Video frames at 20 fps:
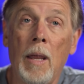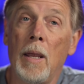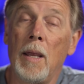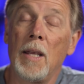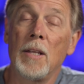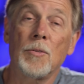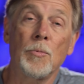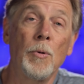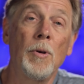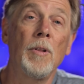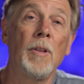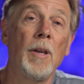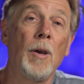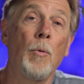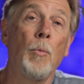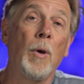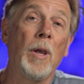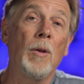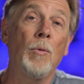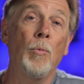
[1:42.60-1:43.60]
It's really a
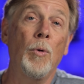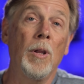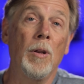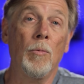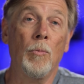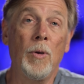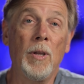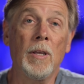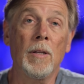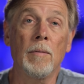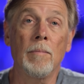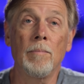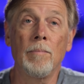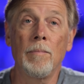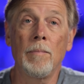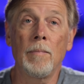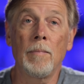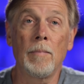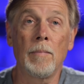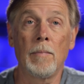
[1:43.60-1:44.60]
win-win-win.
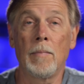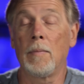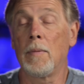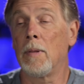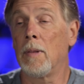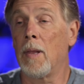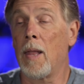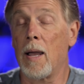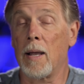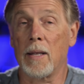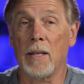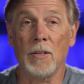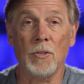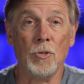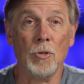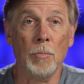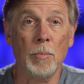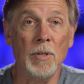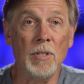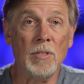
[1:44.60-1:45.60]
LOK
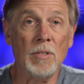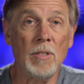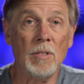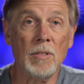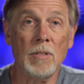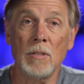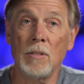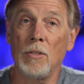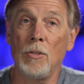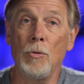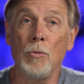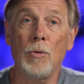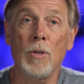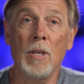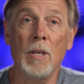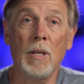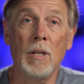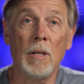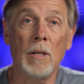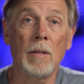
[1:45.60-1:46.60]
gets your business, you
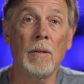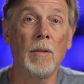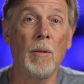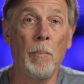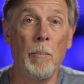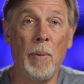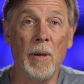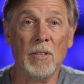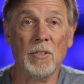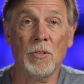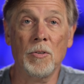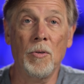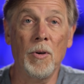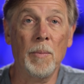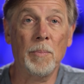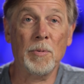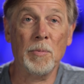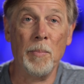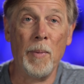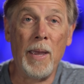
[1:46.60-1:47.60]
get the best
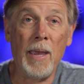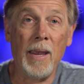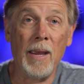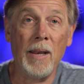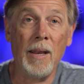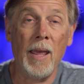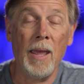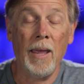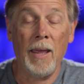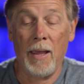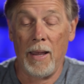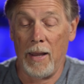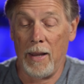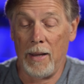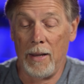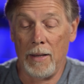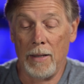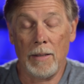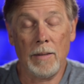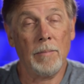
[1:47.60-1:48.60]
grips made,
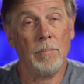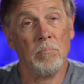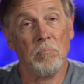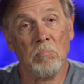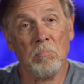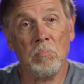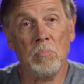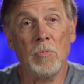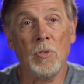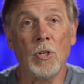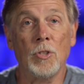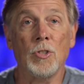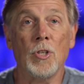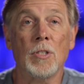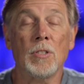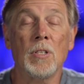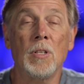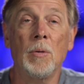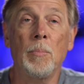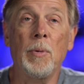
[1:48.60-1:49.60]
and the
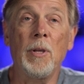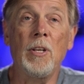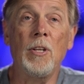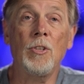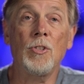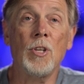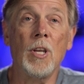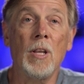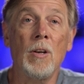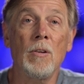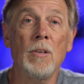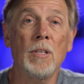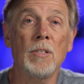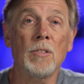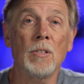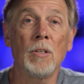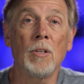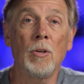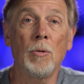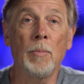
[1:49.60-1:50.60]
Justin Opinion channel
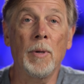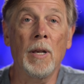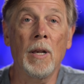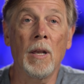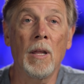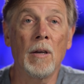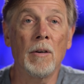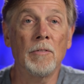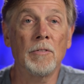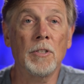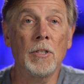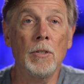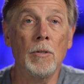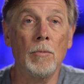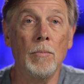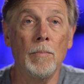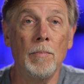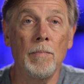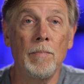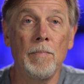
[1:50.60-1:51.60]
gets a little bit of love
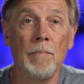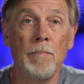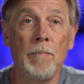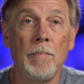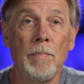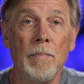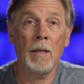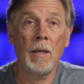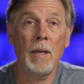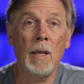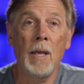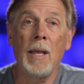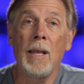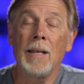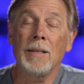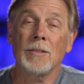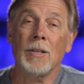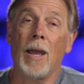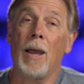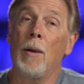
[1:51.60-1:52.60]
too.
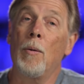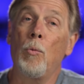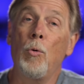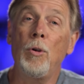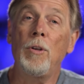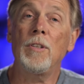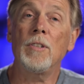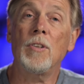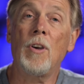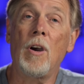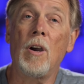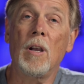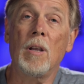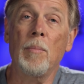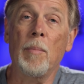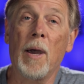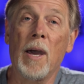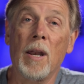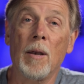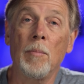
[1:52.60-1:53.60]
So I wouldn't talk
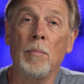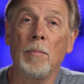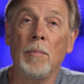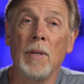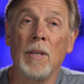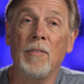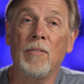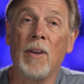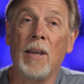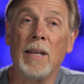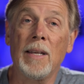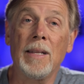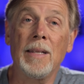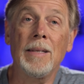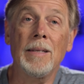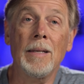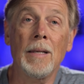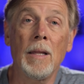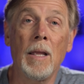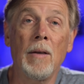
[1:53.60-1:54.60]
about them if I
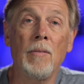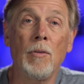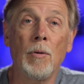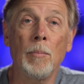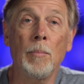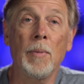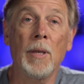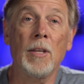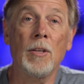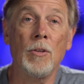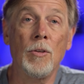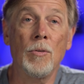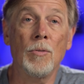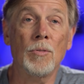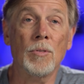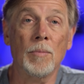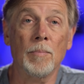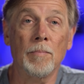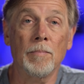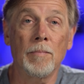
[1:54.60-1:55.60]
didn't love them and
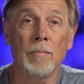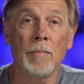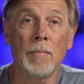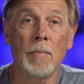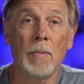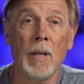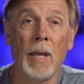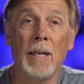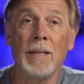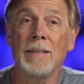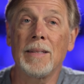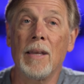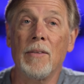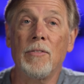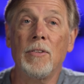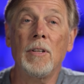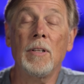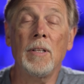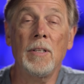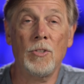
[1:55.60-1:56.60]
use them.
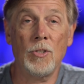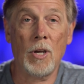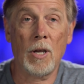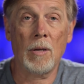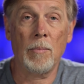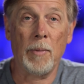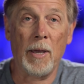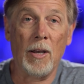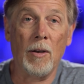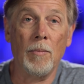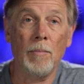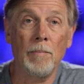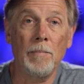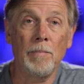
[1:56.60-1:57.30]
Definitely check them out.